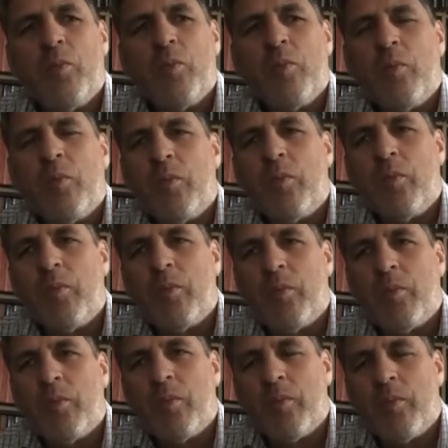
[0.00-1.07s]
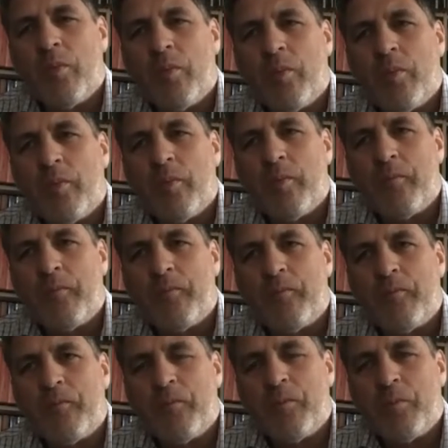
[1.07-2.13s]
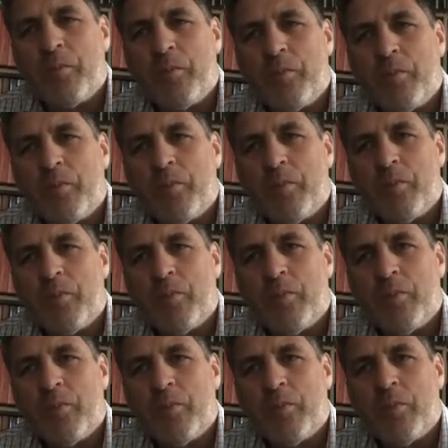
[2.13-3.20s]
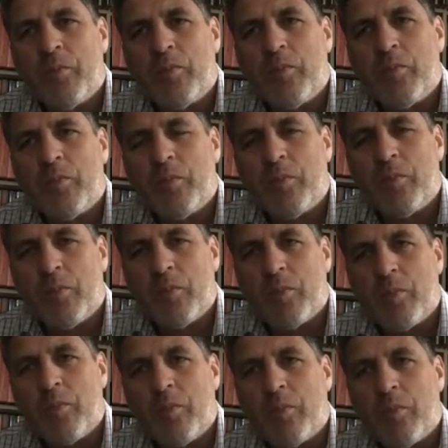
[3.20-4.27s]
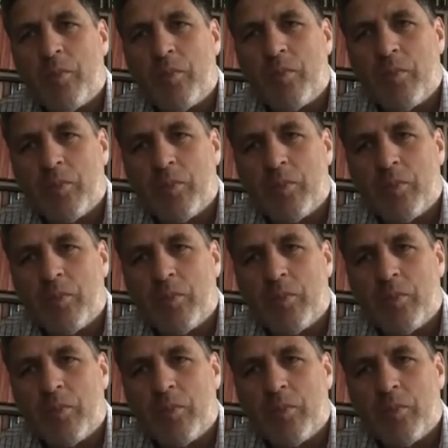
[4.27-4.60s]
This person isn't speaking.